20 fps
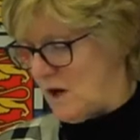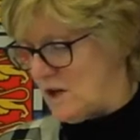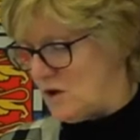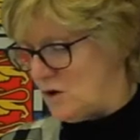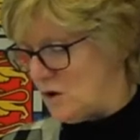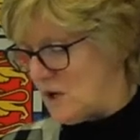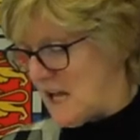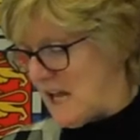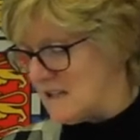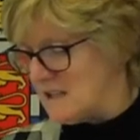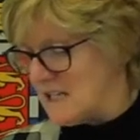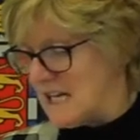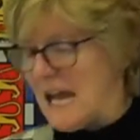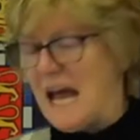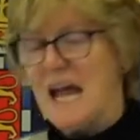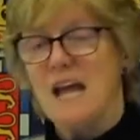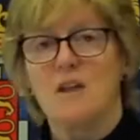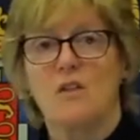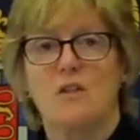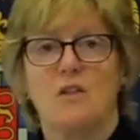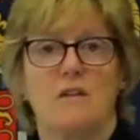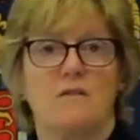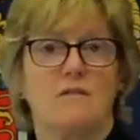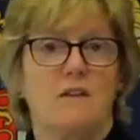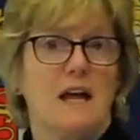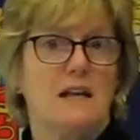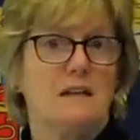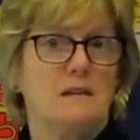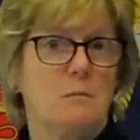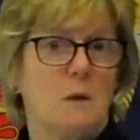when you get a case of
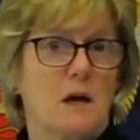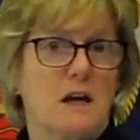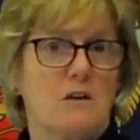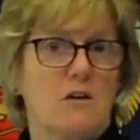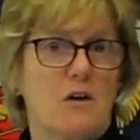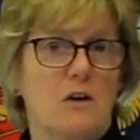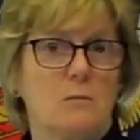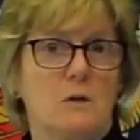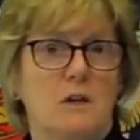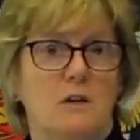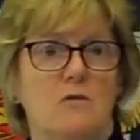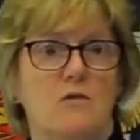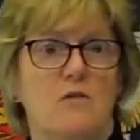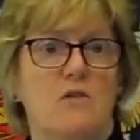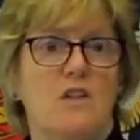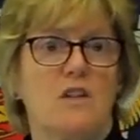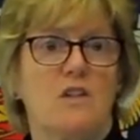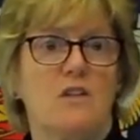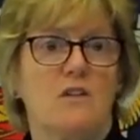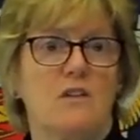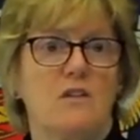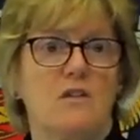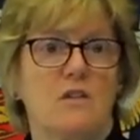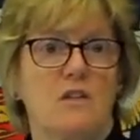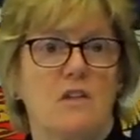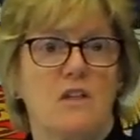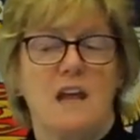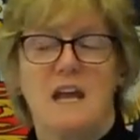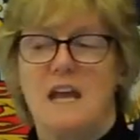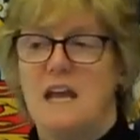antimicrobial
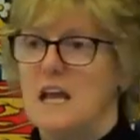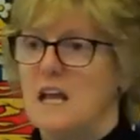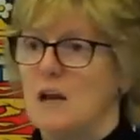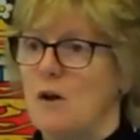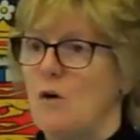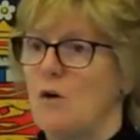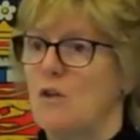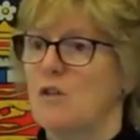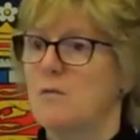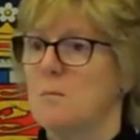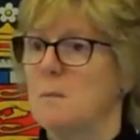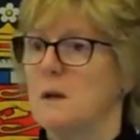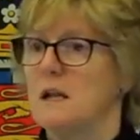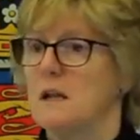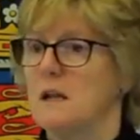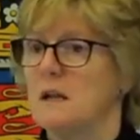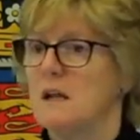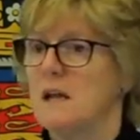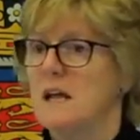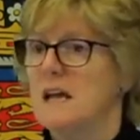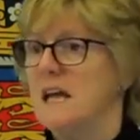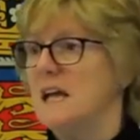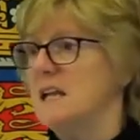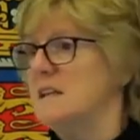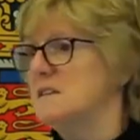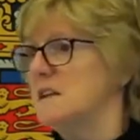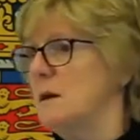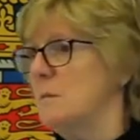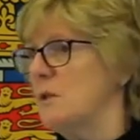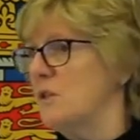resistance in a hospital,
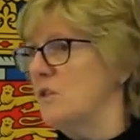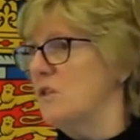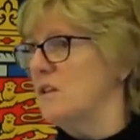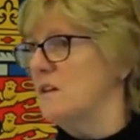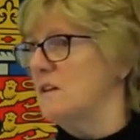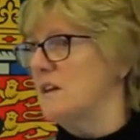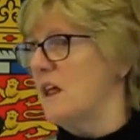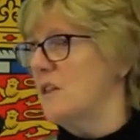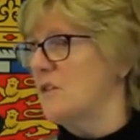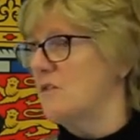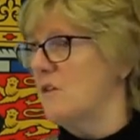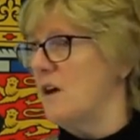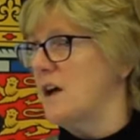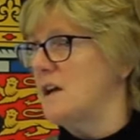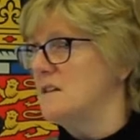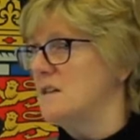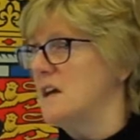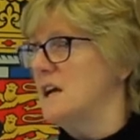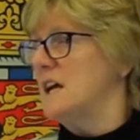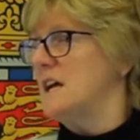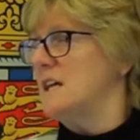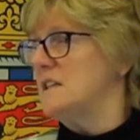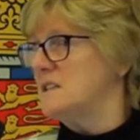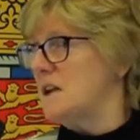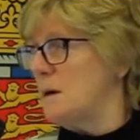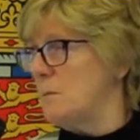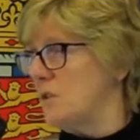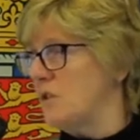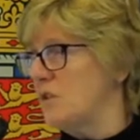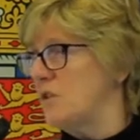it doubles the death rate, it
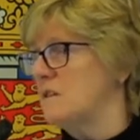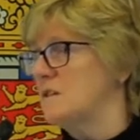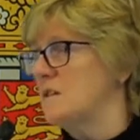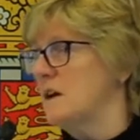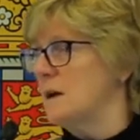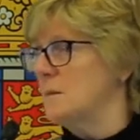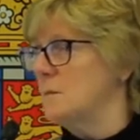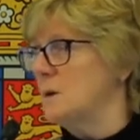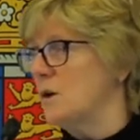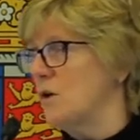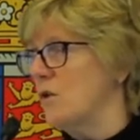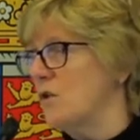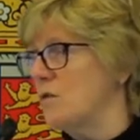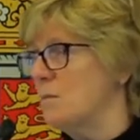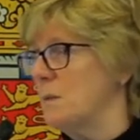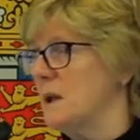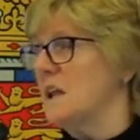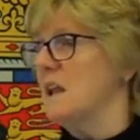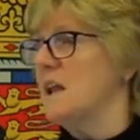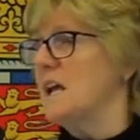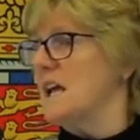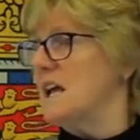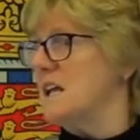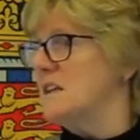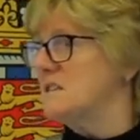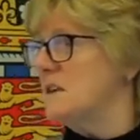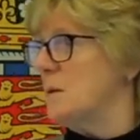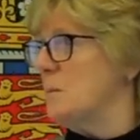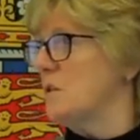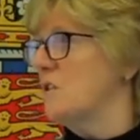doubles the time in hospital,
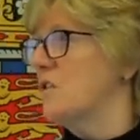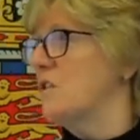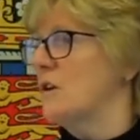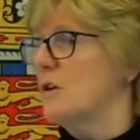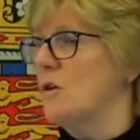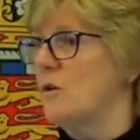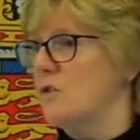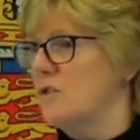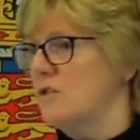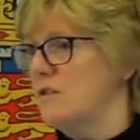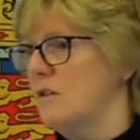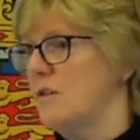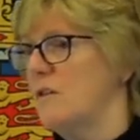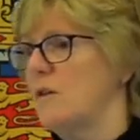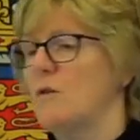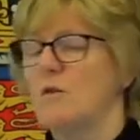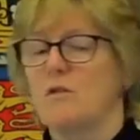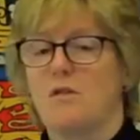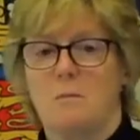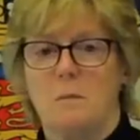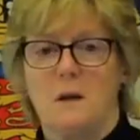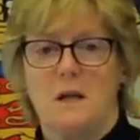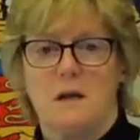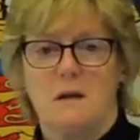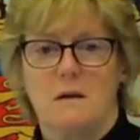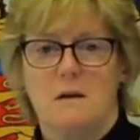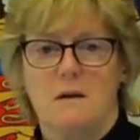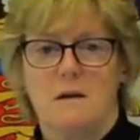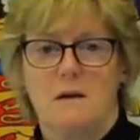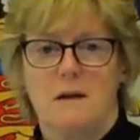it doubles the cost to the
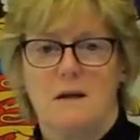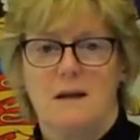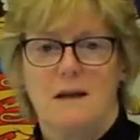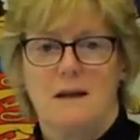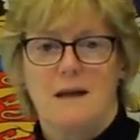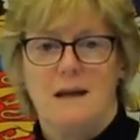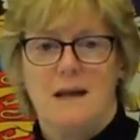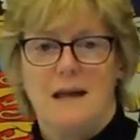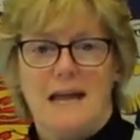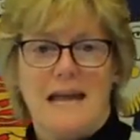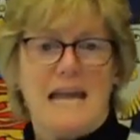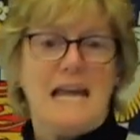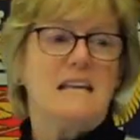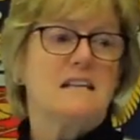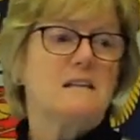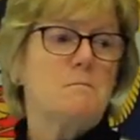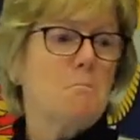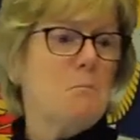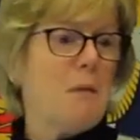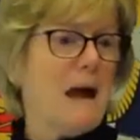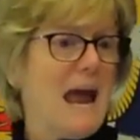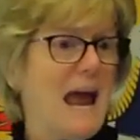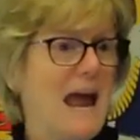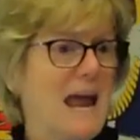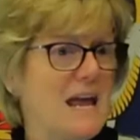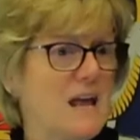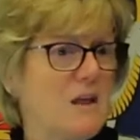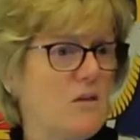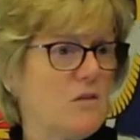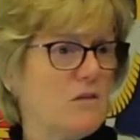hospital. It
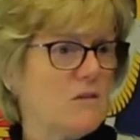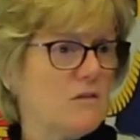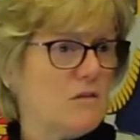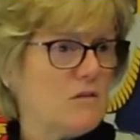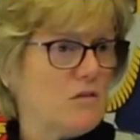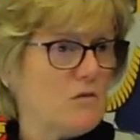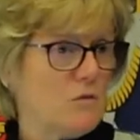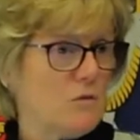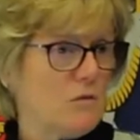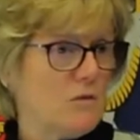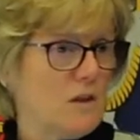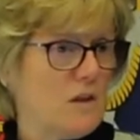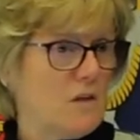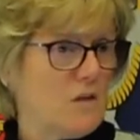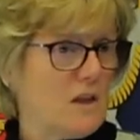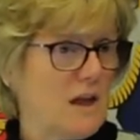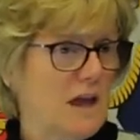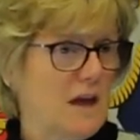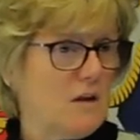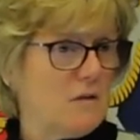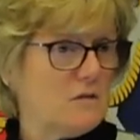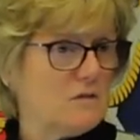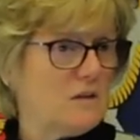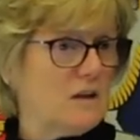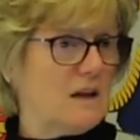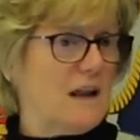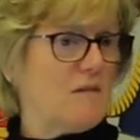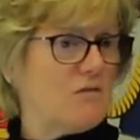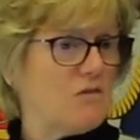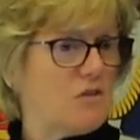pays to sort this out
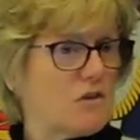and have